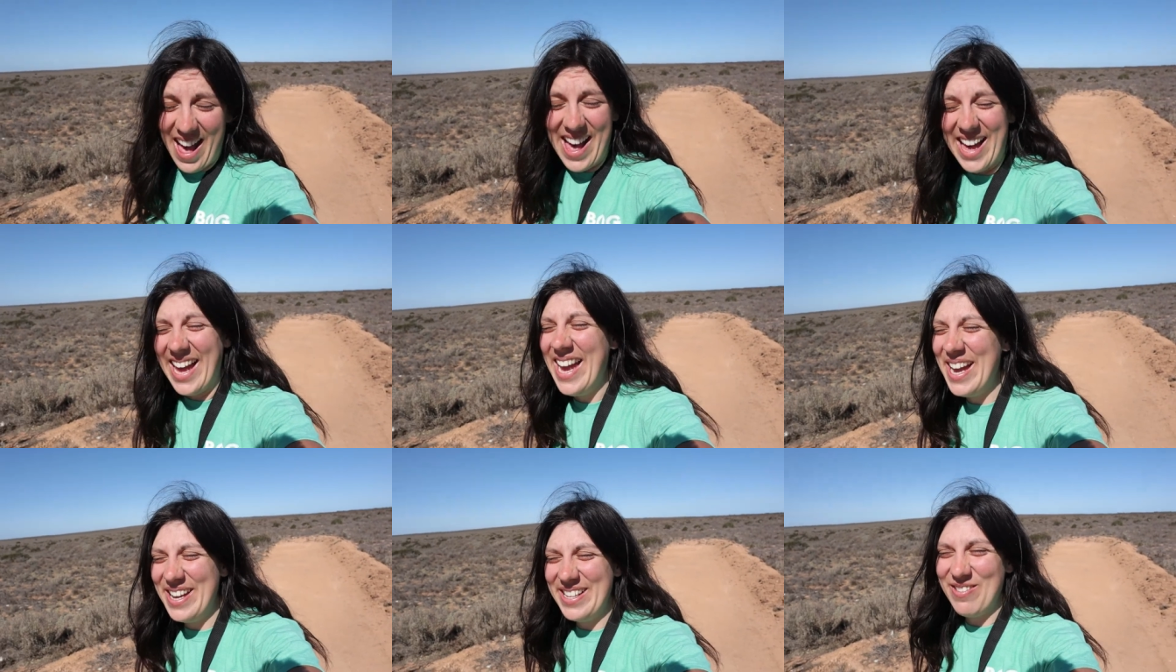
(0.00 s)

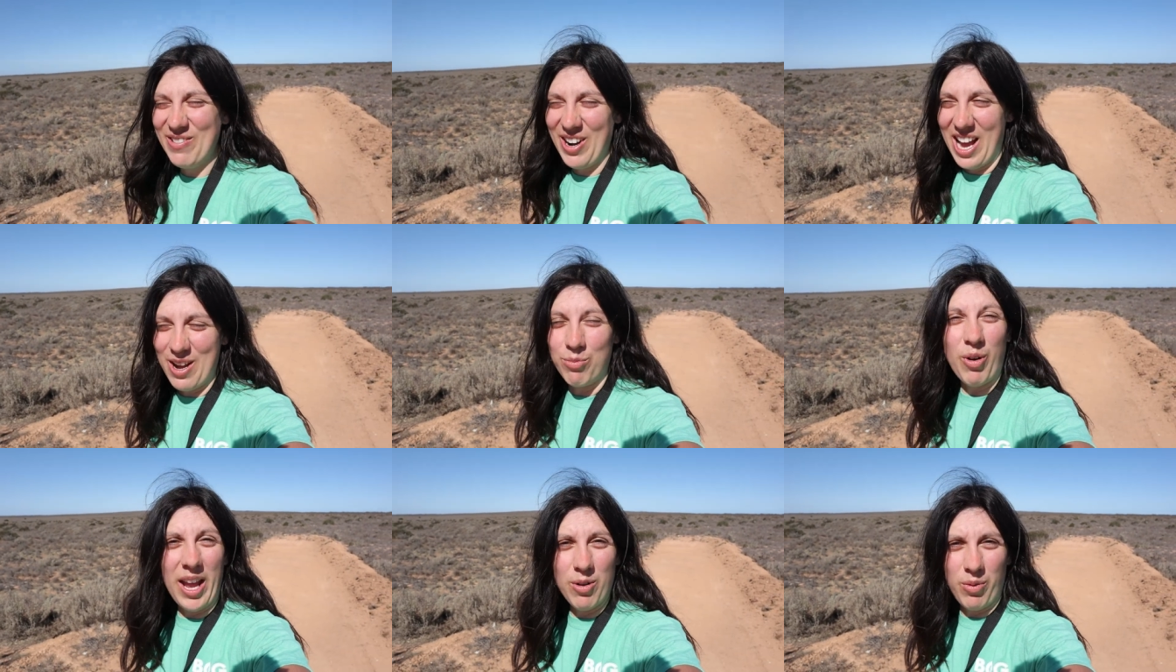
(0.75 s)

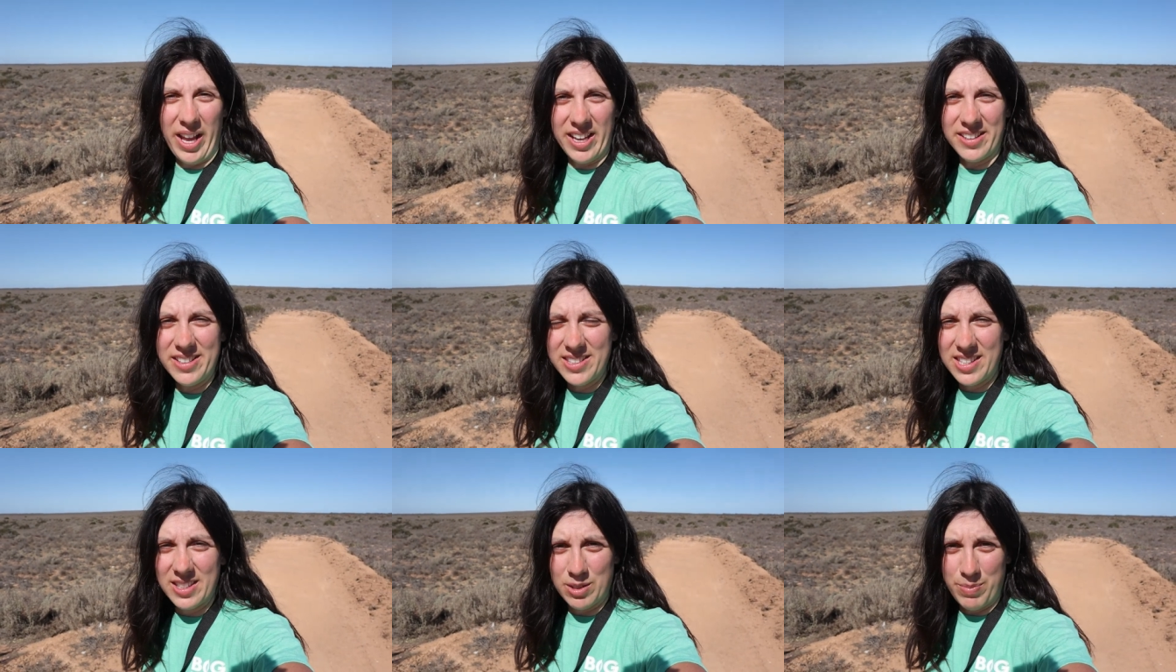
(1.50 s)
right
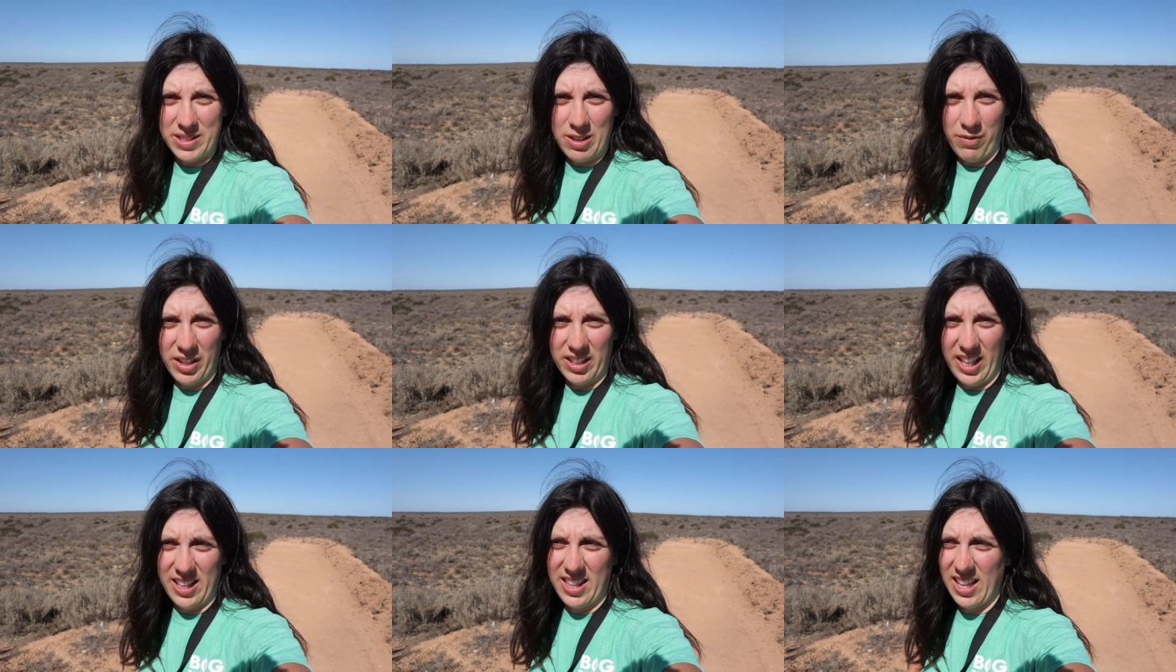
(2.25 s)
whales
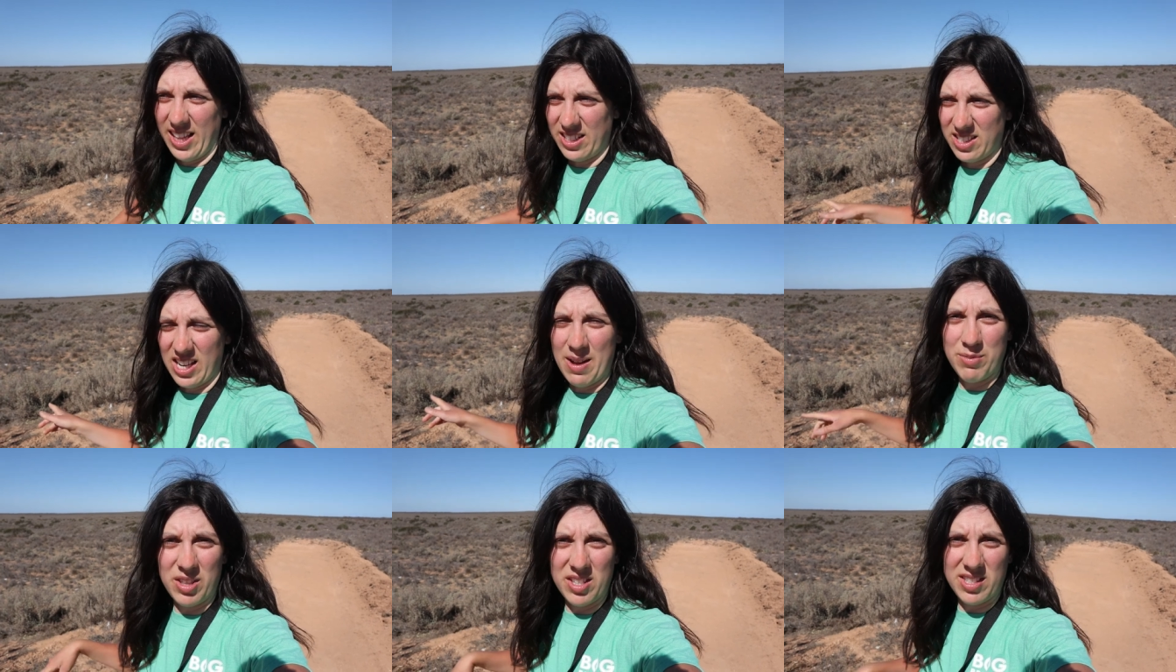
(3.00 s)
specifically, they like to
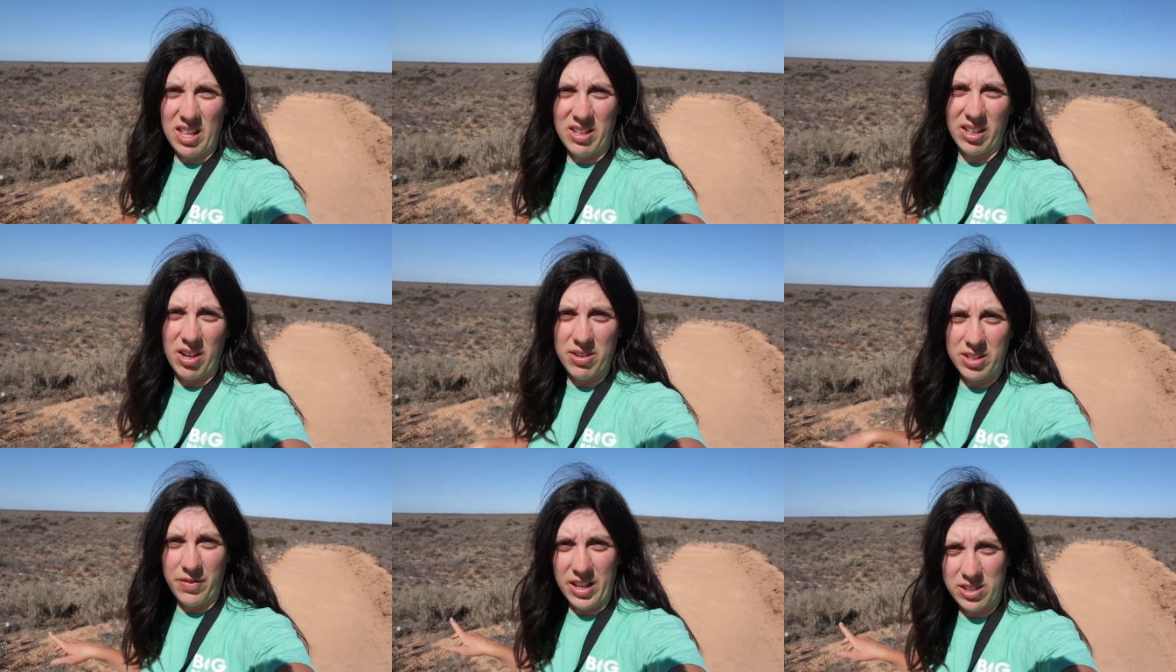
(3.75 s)
come to the southern
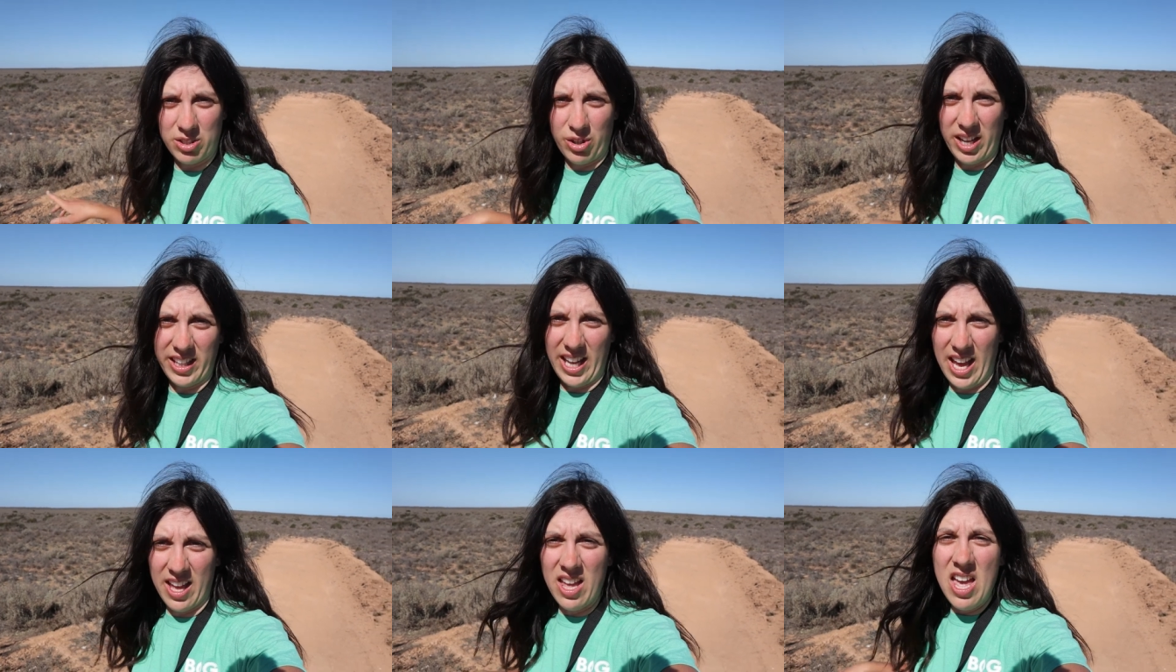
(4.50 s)
coast of
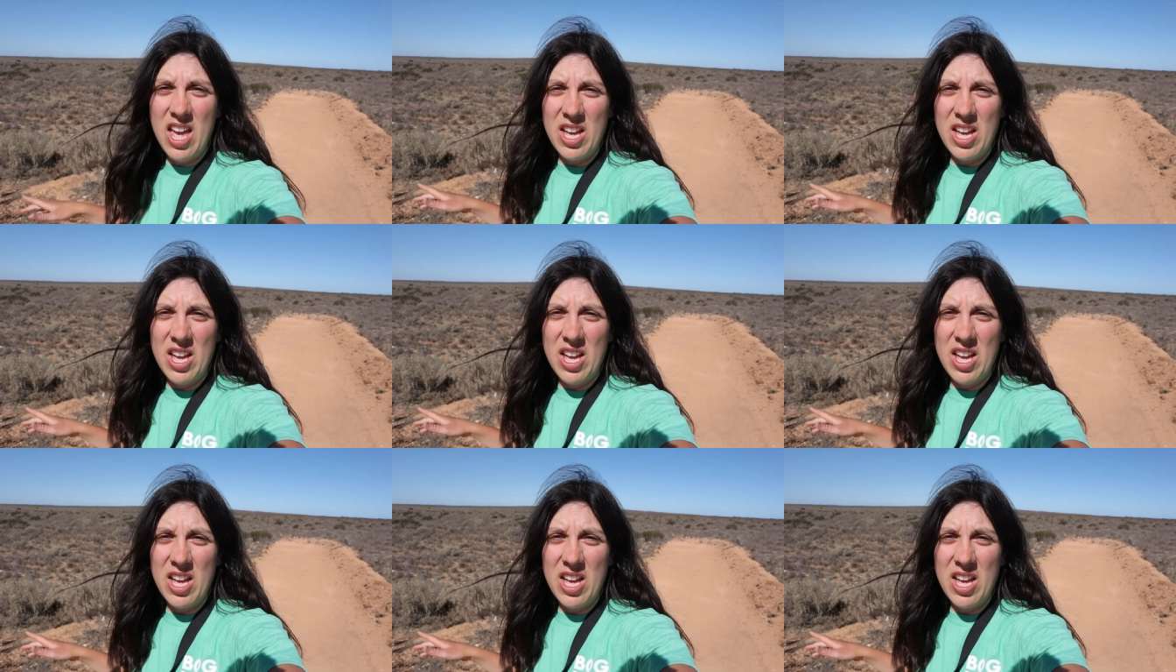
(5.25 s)
Australia